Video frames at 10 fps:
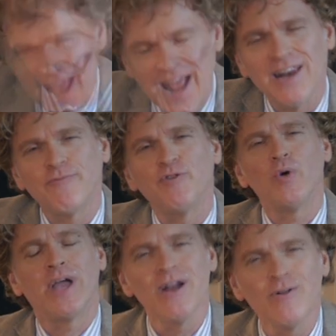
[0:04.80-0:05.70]
and if you
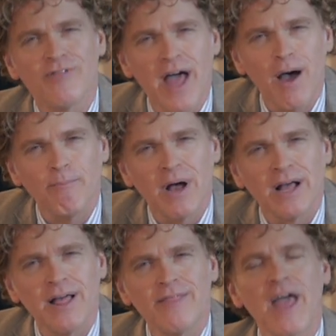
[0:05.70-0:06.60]
hear them,
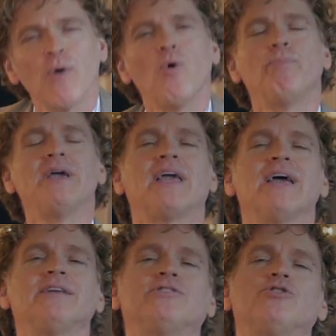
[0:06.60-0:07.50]
they will
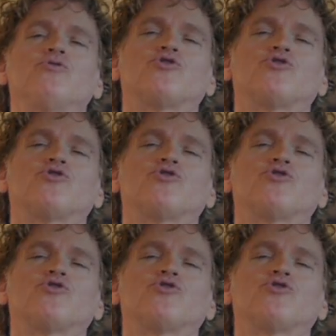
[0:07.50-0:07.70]
begin to